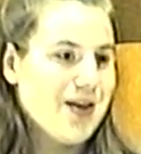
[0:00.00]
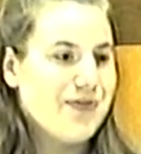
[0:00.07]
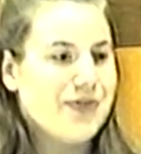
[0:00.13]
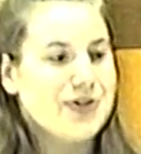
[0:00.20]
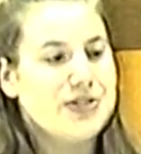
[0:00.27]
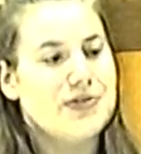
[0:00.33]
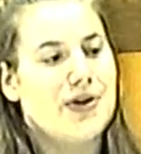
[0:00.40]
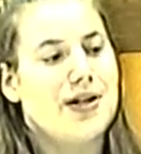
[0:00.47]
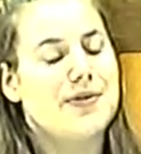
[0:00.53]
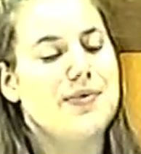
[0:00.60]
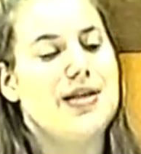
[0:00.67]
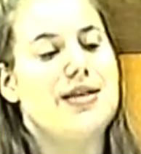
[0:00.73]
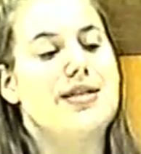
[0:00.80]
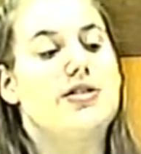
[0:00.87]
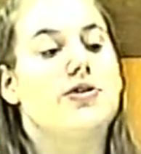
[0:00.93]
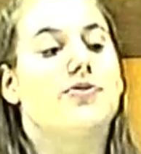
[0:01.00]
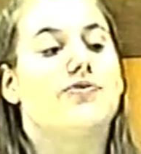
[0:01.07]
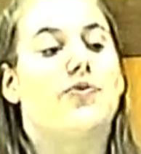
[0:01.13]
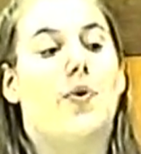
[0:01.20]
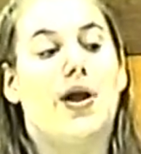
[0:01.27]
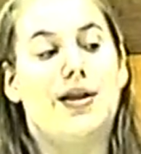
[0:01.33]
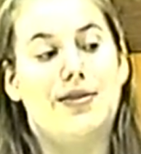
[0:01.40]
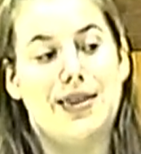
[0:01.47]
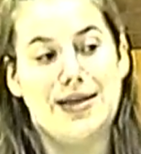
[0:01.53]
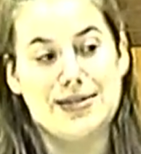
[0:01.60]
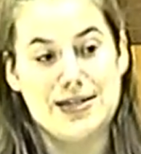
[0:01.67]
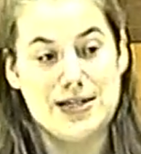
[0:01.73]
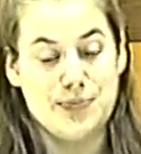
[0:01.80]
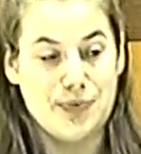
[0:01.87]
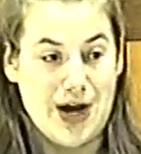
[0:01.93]
First of all, he needs to avoid things in
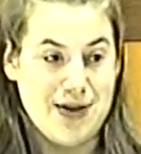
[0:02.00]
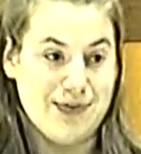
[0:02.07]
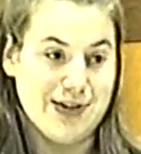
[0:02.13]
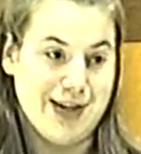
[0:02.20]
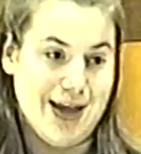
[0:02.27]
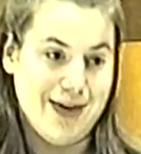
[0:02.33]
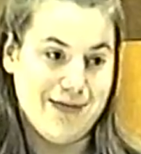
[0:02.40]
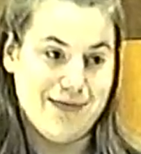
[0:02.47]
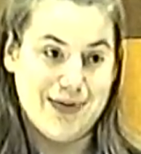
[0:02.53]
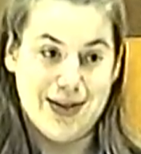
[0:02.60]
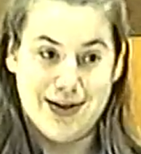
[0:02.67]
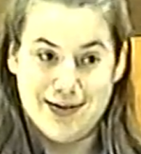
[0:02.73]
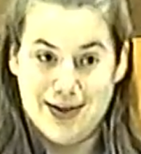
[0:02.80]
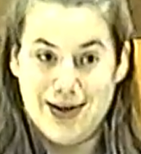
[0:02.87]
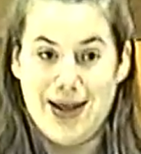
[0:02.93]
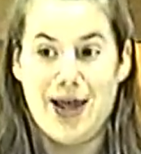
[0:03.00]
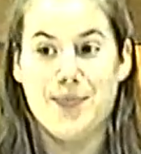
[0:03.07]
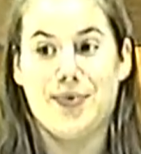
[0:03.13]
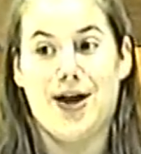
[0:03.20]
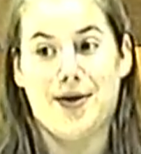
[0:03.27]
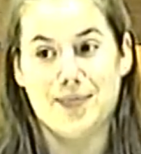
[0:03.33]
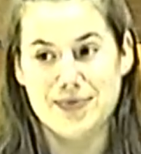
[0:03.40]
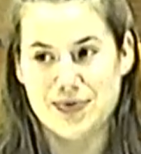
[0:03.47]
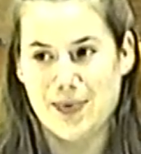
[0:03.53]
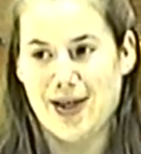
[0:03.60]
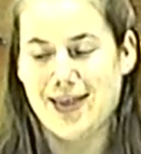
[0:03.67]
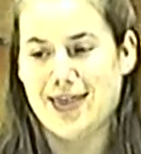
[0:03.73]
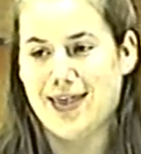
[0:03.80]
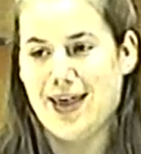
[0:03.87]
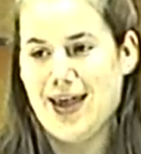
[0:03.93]
his private life that Clinton had problems with,
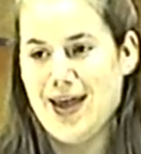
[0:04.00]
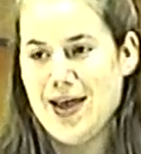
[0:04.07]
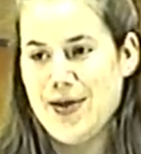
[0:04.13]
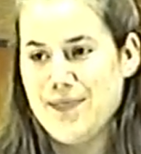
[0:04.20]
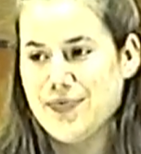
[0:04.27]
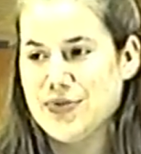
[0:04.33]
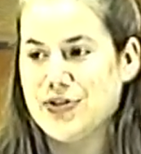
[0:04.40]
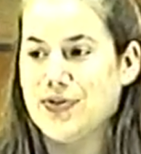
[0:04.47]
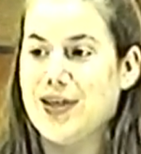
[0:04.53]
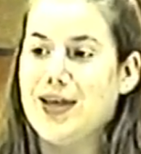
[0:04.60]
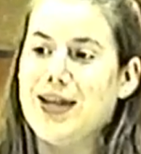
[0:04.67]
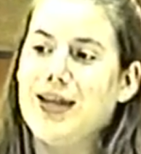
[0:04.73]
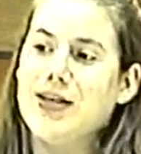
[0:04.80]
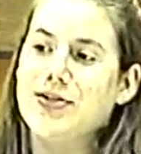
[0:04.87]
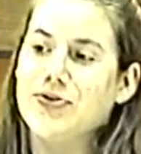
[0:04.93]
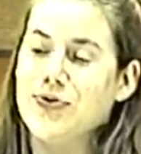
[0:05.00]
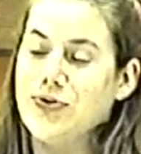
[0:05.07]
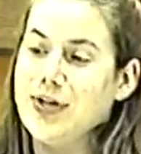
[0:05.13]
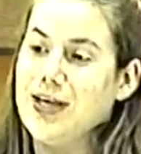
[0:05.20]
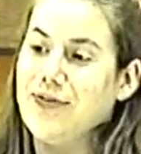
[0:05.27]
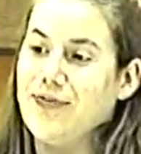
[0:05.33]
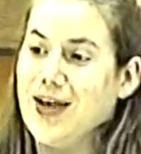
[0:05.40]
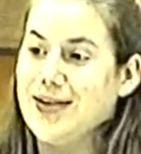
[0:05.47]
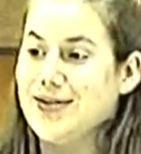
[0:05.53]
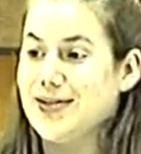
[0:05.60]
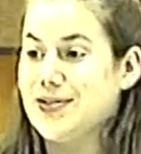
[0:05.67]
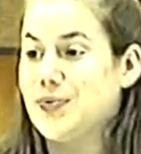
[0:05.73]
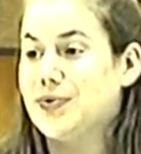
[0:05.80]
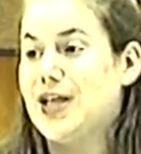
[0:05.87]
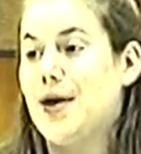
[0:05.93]
so that any scrutiny he
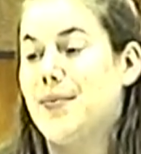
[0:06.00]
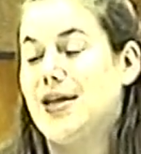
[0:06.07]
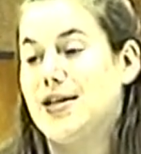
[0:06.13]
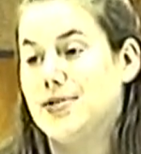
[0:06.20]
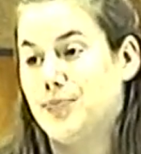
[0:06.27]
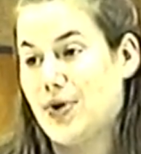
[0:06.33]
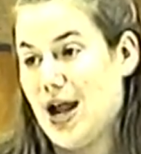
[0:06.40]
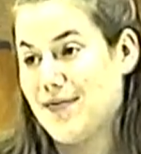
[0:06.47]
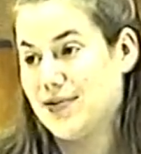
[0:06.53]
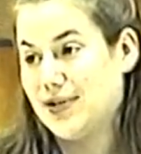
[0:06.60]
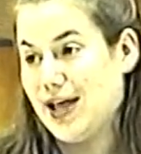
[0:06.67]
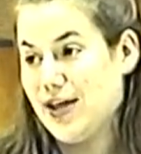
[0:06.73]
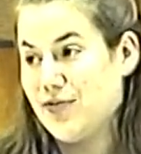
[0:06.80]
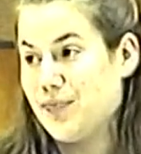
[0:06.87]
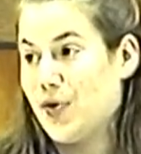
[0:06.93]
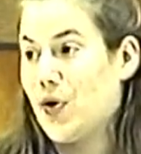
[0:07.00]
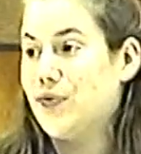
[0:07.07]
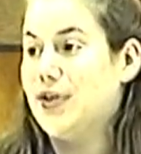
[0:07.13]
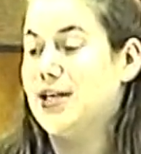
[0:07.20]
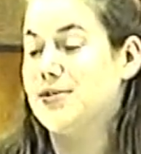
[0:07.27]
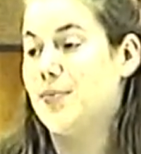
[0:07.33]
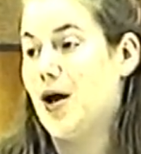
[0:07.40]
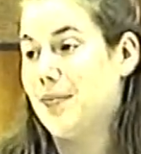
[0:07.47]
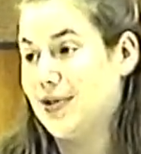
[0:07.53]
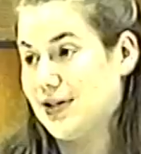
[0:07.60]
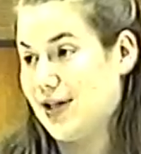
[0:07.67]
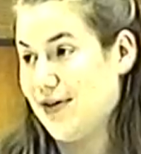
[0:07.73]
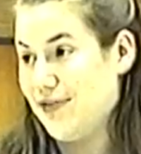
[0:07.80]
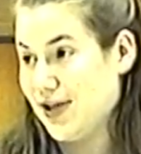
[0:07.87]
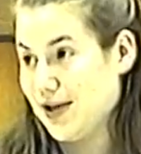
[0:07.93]
faces will not be in his private life, but only his public
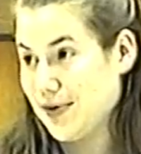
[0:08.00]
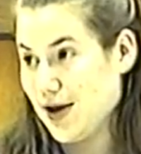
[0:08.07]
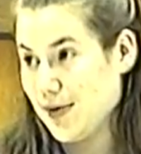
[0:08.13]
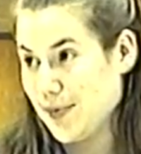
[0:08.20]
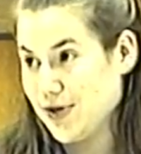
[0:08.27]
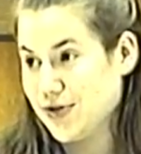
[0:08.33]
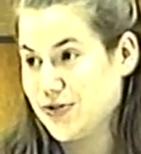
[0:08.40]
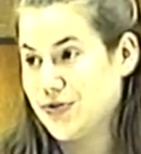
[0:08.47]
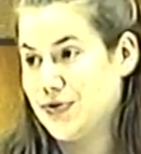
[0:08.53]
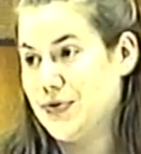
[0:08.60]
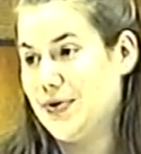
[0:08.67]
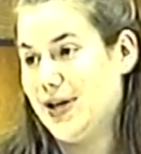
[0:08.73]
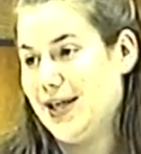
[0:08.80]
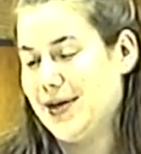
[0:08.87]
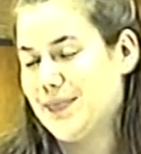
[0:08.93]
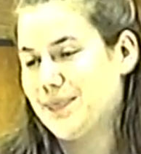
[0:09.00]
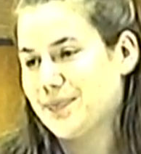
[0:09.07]
life that can come under scrutiny.